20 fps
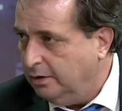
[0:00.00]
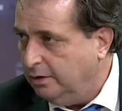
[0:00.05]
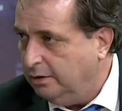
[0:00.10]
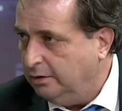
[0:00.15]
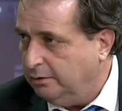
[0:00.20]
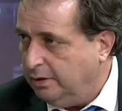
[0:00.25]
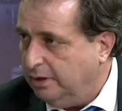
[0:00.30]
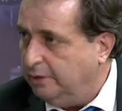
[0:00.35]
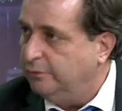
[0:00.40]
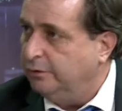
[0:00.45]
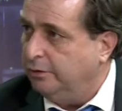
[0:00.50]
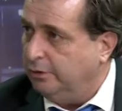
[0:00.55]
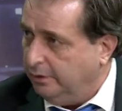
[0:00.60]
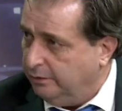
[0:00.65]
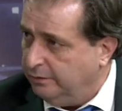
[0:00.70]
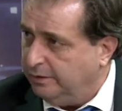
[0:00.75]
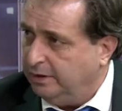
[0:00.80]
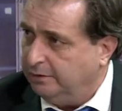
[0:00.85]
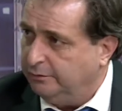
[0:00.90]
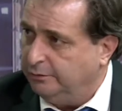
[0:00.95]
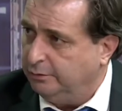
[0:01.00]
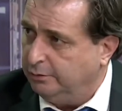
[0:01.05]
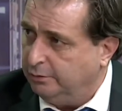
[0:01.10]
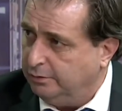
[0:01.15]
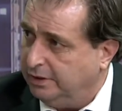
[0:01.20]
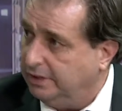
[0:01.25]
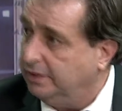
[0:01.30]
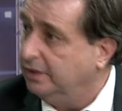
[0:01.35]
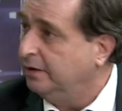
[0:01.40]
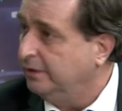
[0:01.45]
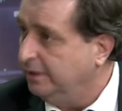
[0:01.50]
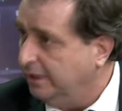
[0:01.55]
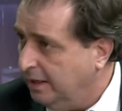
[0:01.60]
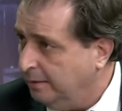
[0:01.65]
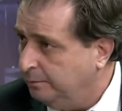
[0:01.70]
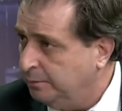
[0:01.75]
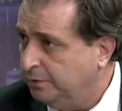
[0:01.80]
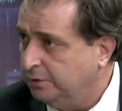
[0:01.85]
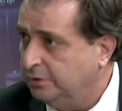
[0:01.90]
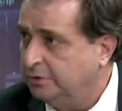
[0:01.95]
grateful and thankful that nothing
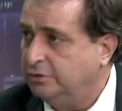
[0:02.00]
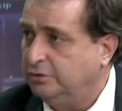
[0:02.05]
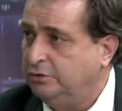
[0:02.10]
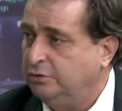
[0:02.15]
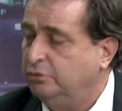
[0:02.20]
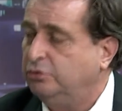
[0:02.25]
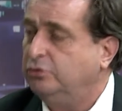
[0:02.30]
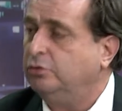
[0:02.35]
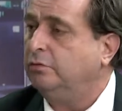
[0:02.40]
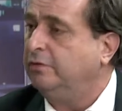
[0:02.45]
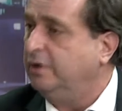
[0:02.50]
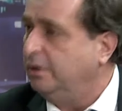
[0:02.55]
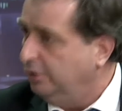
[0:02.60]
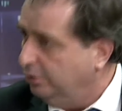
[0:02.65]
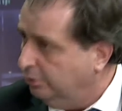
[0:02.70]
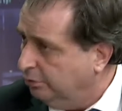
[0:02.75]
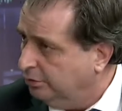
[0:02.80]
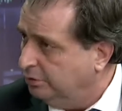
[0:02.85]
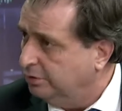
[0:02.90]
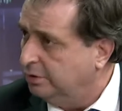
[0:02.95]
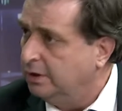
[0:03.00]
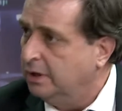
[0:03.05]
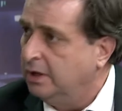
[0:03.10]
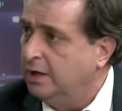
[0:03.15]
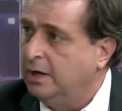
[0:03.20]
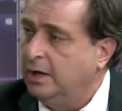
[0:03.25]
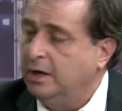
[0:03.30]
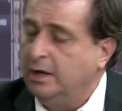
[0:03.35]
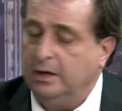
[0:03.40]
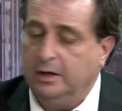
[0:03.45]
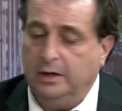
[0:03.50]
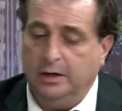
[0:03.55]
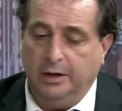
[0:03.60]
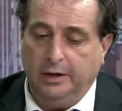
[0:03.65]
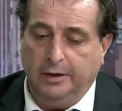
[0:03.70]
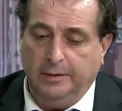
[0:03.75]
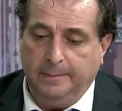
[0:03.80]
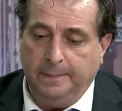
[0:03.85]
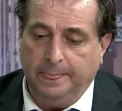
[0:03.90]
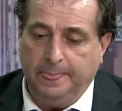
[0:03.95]
happened due to very good
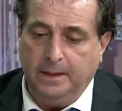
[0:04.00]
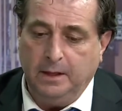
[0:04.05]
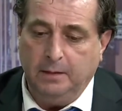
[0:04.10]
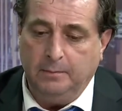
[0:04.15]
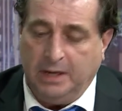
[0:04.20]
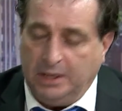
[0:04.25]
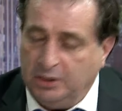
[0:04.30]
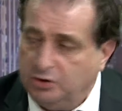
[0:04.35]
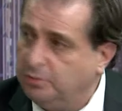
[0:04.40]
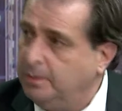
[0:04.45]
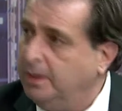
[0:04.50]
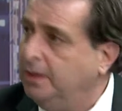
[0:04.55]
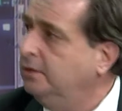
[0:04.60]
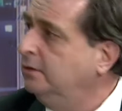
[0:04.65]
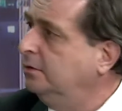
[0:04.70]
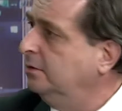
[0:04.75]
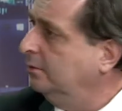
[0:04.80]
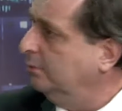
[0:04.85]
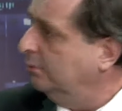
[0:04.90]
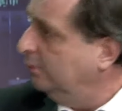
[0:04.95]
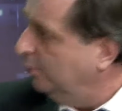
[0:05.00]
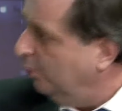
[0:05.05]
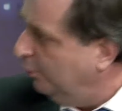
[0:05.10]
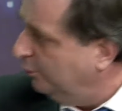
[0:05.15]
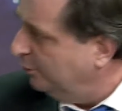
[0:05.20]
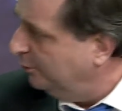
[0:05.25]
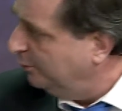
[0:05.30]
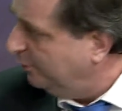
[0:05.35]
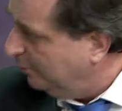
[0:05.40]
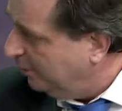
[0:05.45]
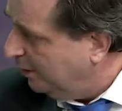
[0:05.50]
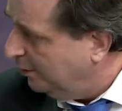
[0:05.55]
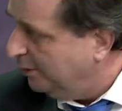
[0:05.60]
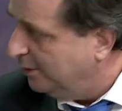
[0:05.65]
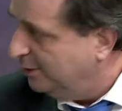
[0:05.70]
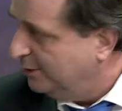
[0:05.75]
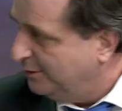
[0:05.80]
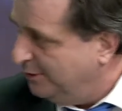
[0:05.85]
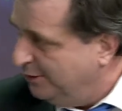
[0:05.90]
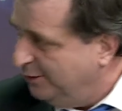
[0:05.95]
management, also from our
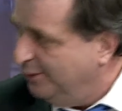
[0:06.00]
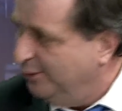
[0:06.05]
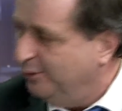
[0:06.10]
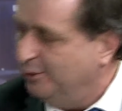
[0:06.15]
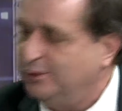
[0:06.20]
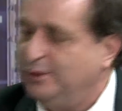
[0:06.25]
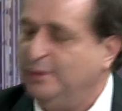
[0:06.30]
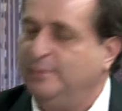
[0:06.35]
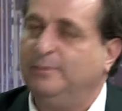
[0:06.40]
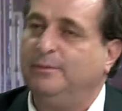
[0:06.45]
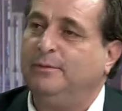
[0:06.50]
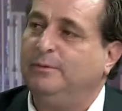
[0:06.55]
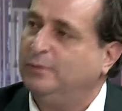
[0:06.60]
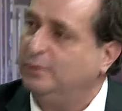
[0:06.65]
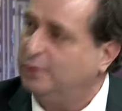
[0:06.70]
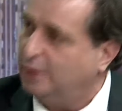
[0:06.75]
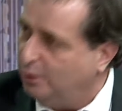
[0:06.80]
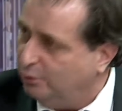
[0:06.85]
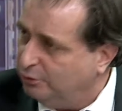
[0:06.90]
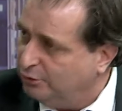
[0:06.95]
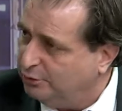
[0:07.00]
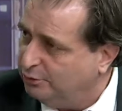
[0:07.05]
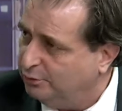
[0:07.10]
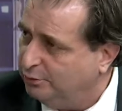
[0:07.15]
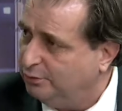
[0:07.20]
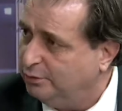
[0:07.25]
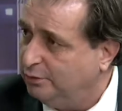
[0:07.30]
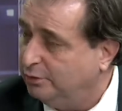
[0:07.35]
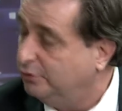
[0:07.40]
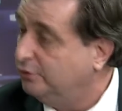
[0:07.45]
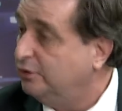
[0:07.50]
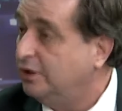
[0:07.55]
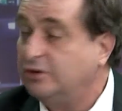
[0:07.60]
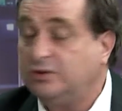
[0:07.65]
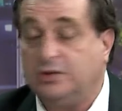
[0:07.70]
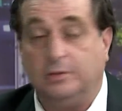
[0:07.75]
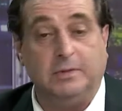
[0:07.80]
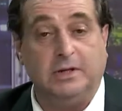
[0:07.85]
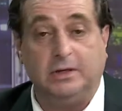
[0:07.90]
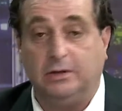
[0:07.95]
CEO Tim, down to
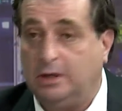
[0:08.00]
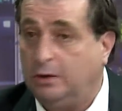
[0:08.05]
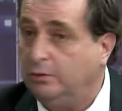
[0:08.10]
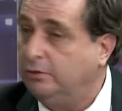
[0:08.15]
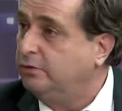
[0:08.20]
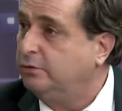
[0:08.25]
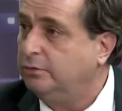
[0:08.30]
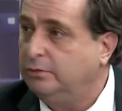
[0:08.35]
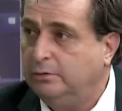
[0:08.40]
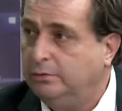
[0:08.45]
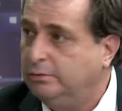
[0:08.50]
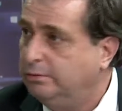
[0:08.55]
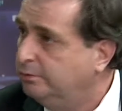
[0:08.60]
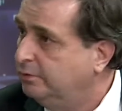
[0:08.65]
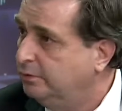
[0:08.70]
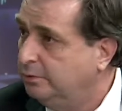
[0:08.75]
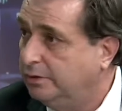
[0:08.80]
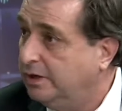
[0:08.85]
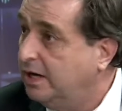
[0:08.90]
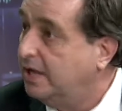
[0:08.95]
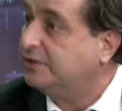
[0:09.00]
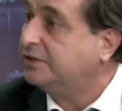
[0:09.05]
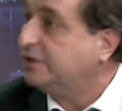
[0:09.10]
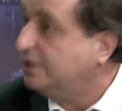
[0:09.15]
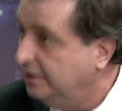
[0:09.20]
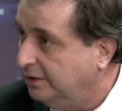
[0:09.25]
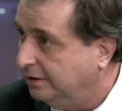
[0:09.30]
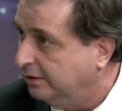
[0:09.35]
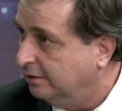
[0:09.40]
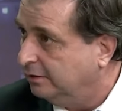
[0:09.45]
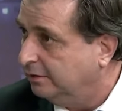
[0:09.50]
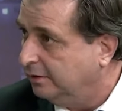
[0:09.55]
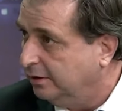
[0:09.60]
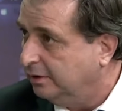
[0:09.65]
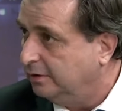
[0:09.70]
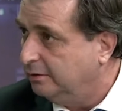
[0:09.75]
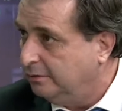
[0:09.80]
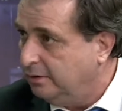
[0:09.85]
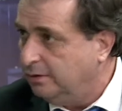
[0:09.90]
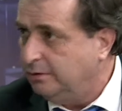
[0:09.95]
construction, but down to the last cleaner.
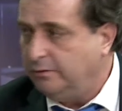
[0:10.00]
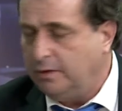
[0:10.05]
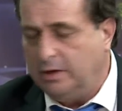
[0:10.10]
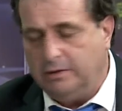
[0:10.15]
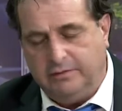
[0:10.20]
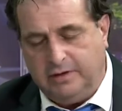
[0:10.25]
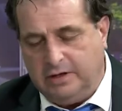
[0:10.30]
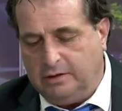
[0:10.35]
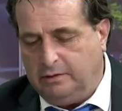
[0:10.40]
We are very,